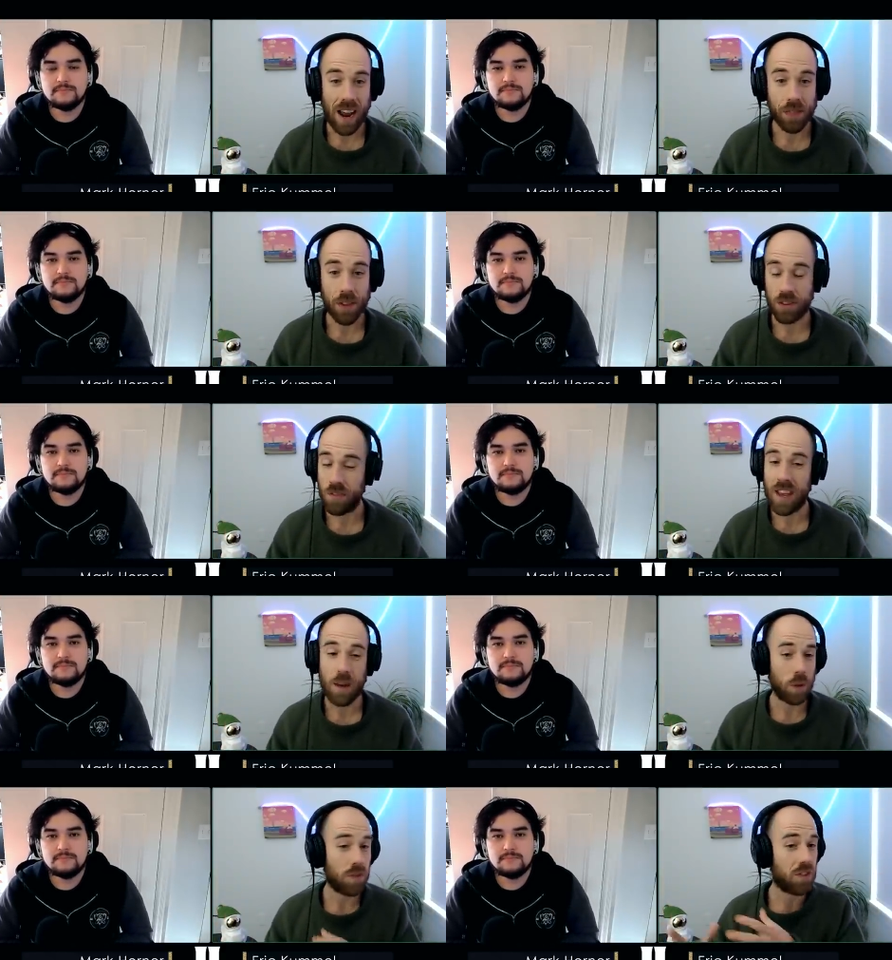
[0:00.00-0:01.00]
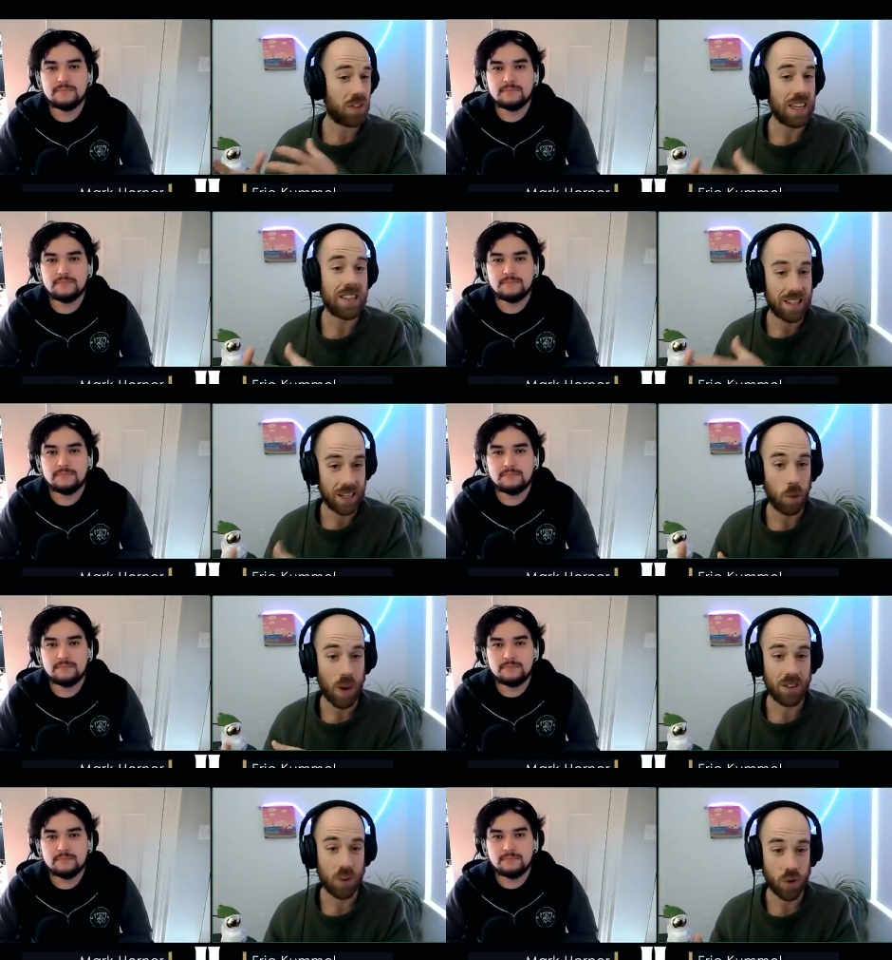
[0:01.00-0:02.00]
Speaker 1: at this event. We've seen T
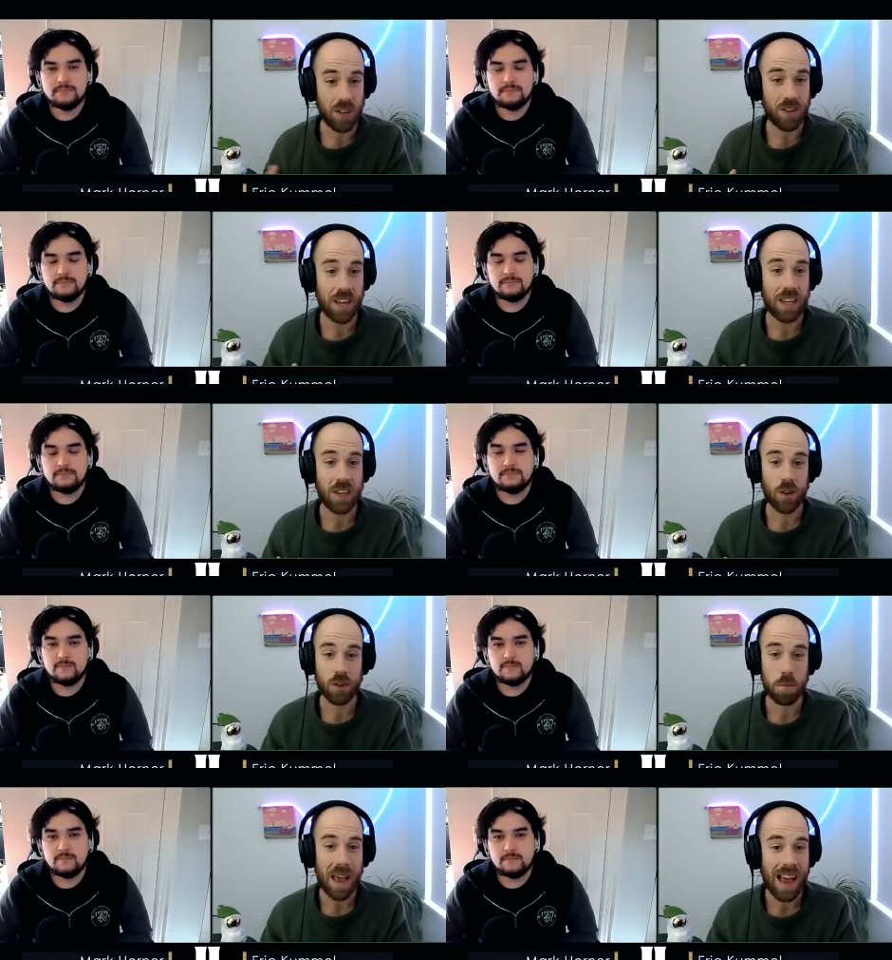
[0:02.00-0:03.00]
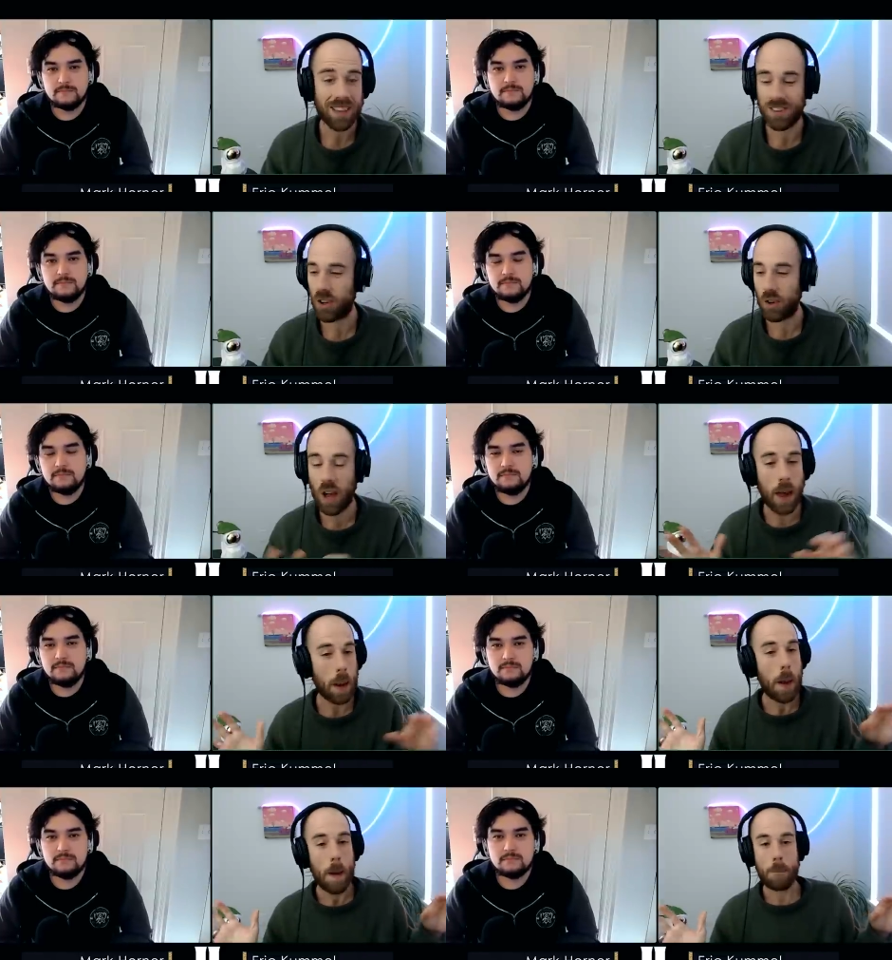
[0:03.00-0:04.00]
one do this in years past. They're not
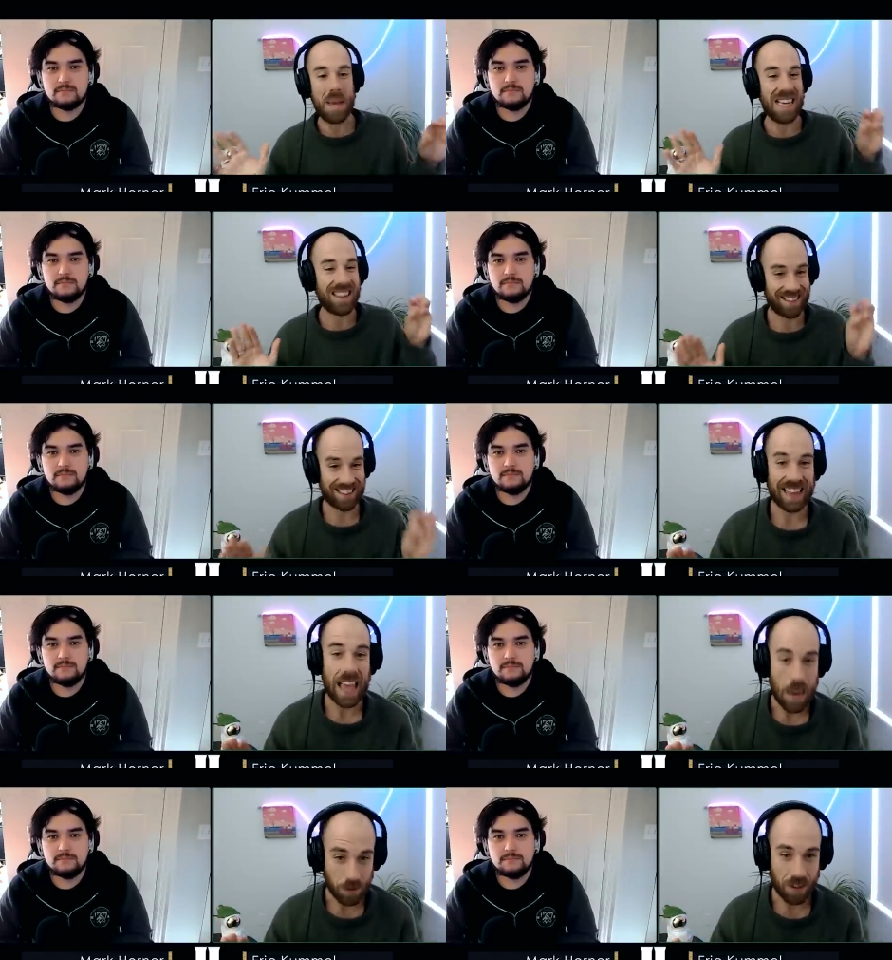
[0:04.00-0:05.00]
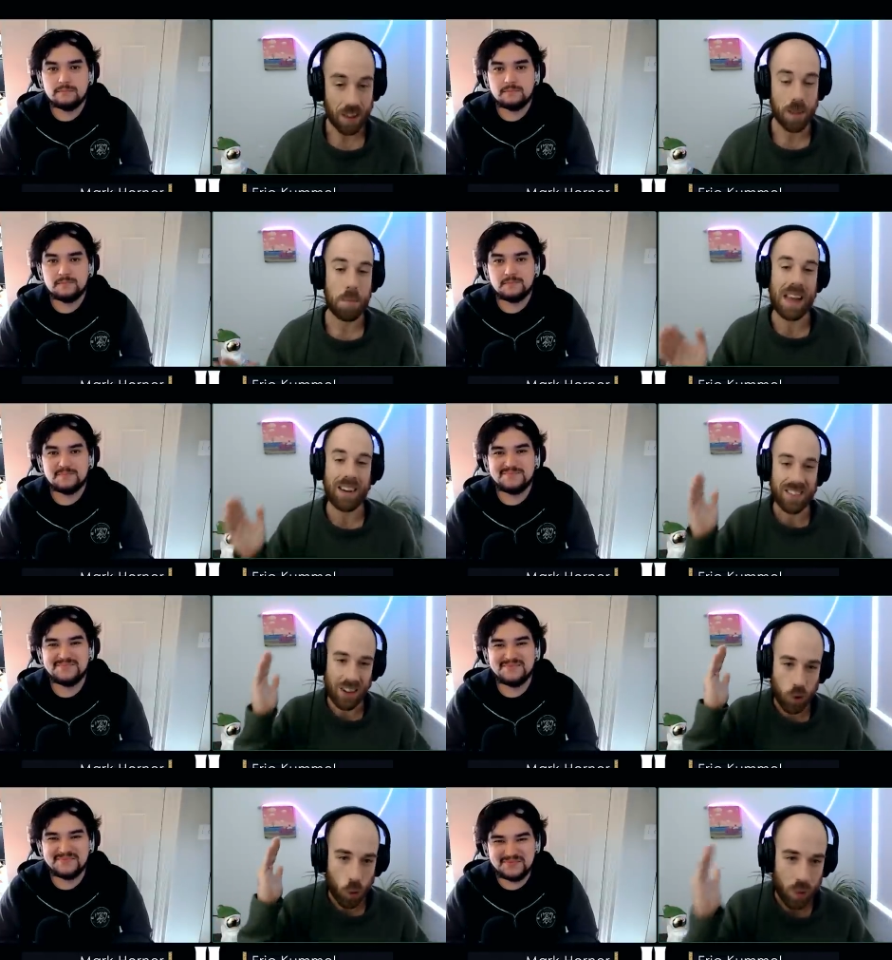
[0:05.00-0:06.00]
being slaves to the meta. They're
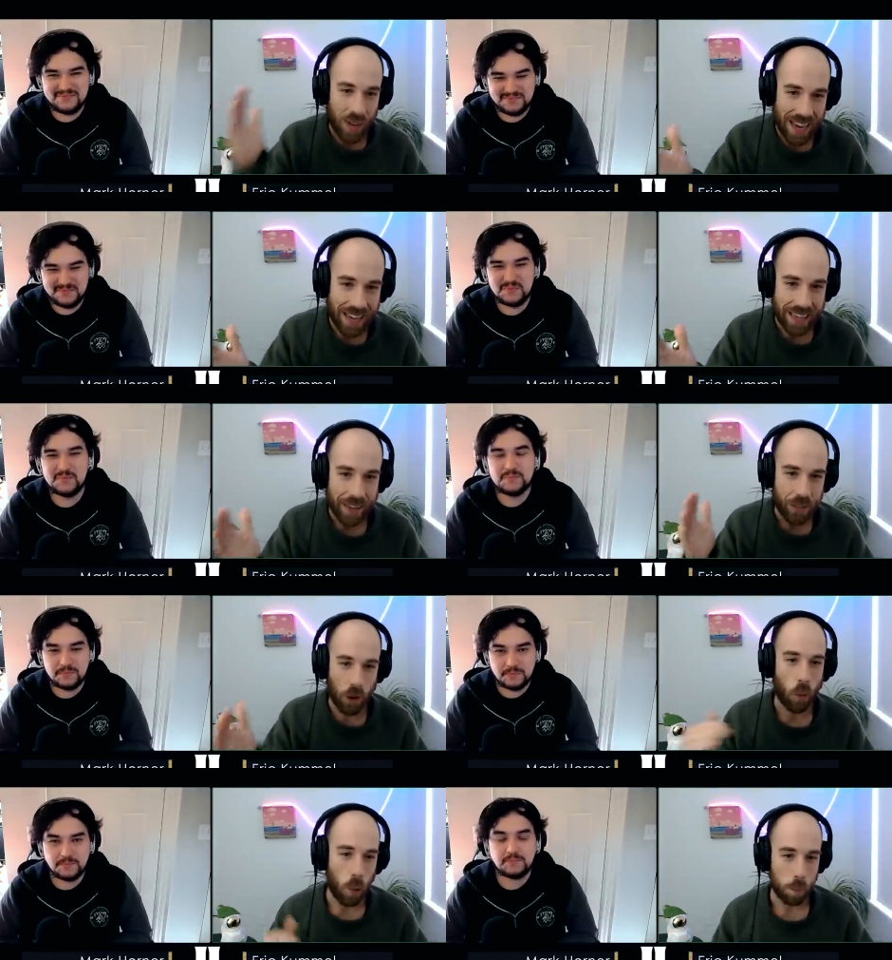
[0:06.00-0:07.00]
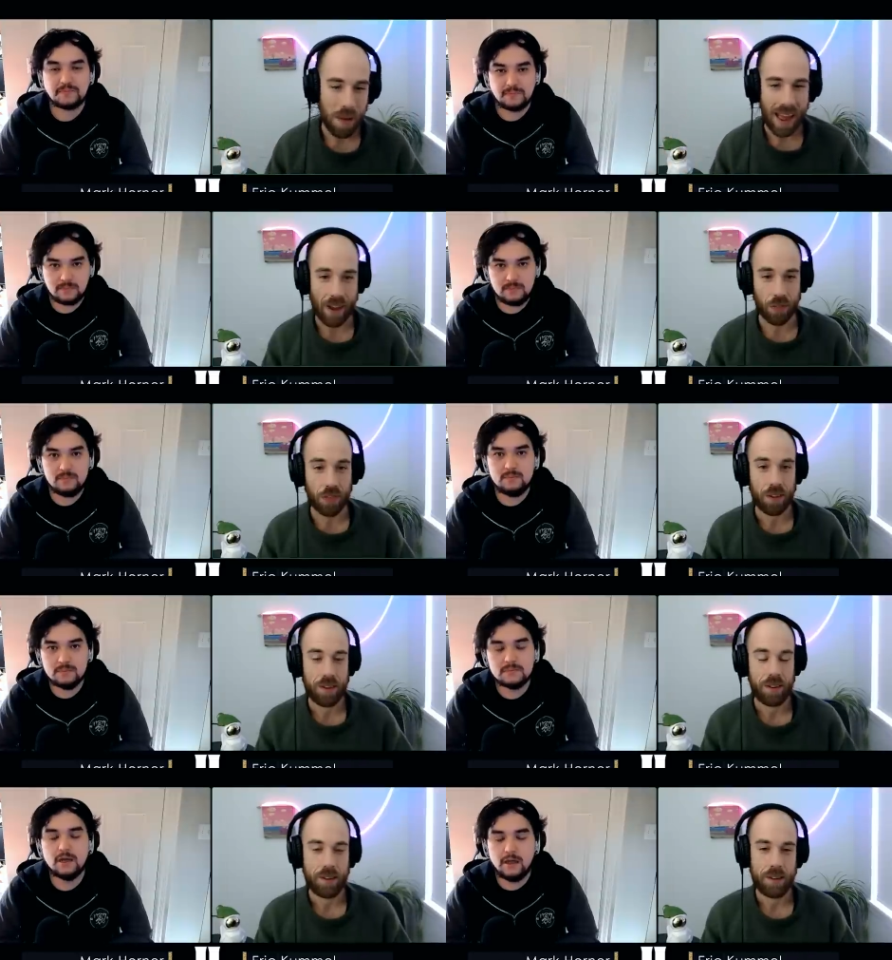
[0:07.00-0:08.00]
Speaker 2: creating their own path.
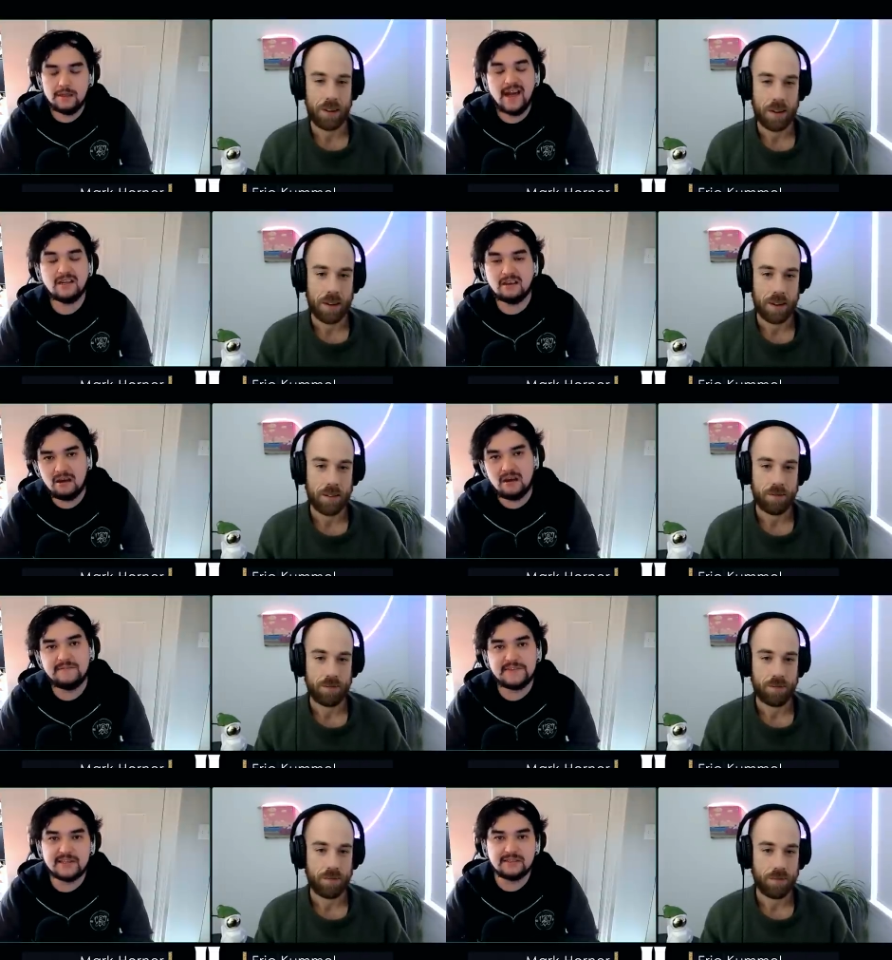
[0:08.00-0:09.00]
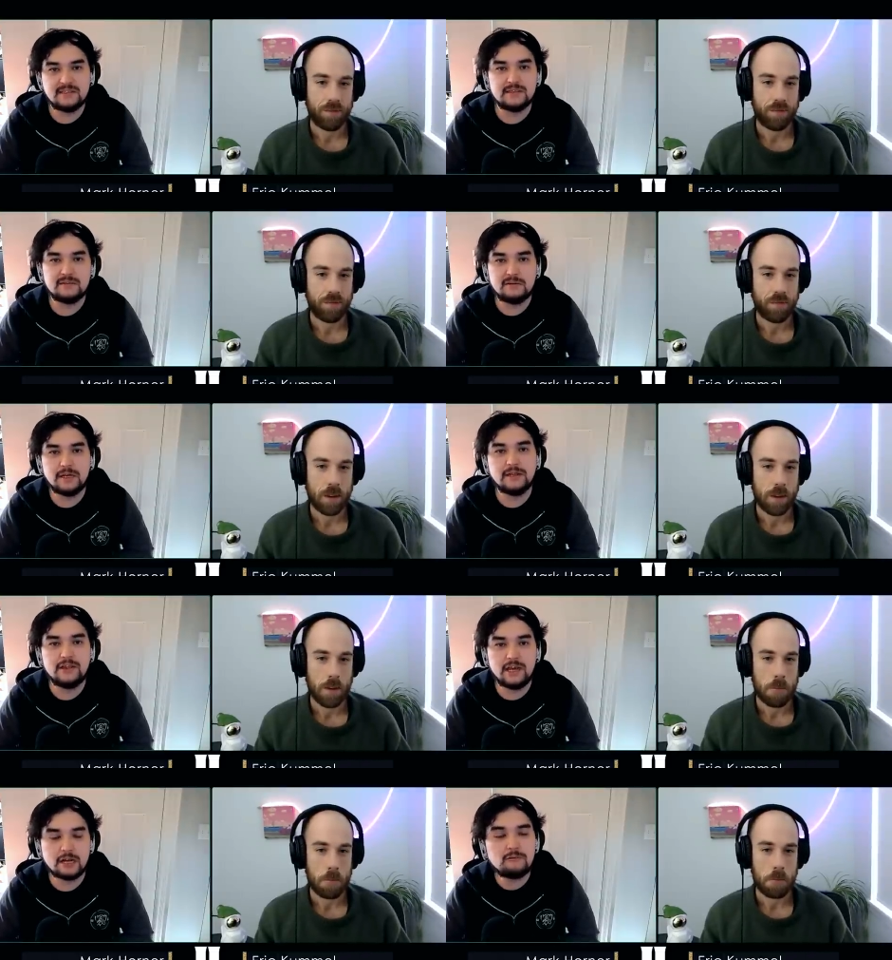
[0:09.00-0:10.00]
That confidence in, in
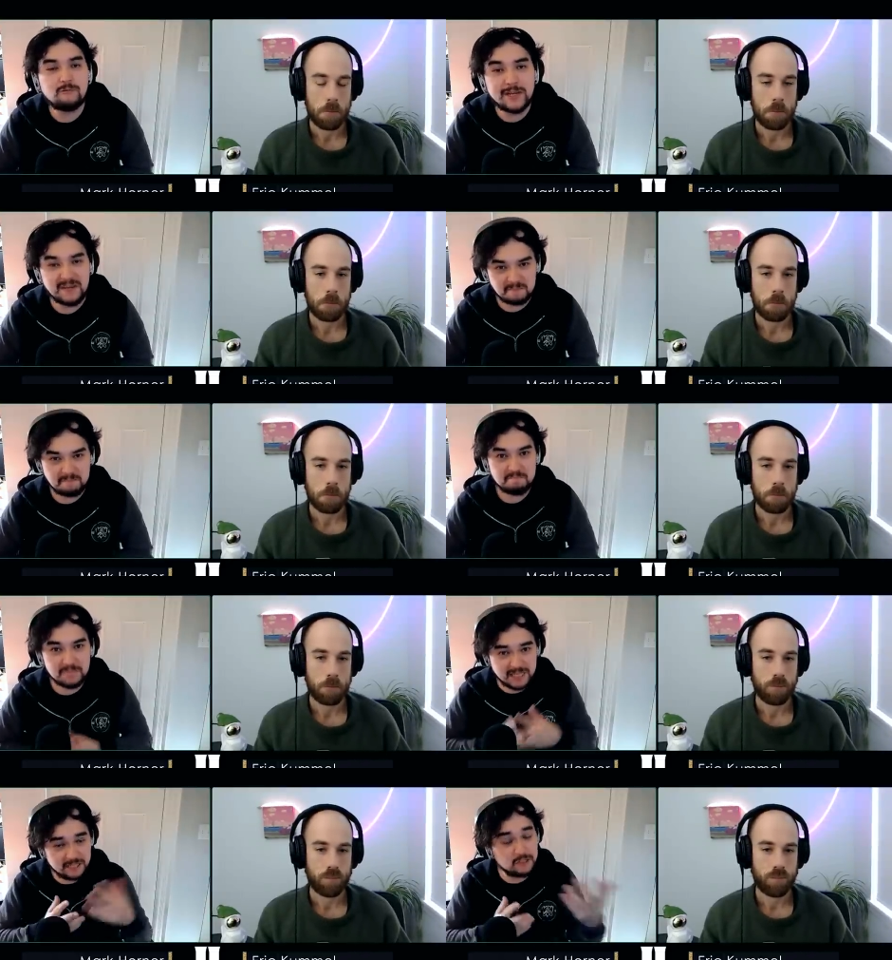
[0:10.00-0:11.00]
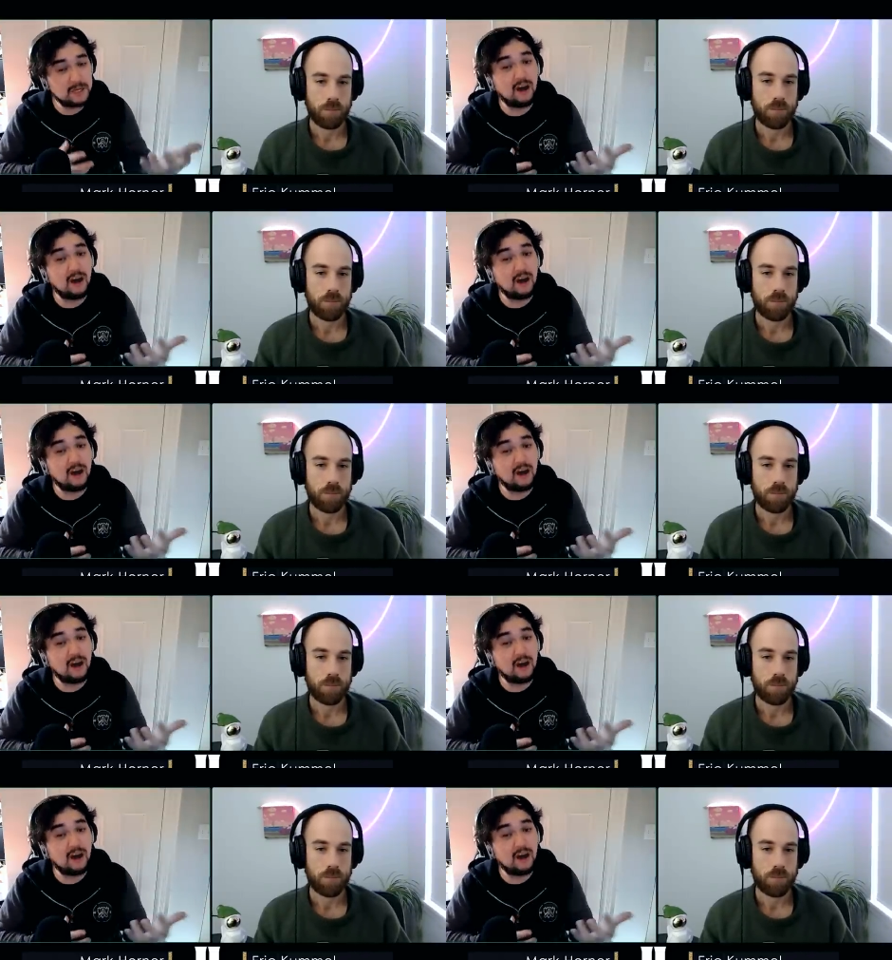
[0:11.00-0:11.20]
their re, excuse me,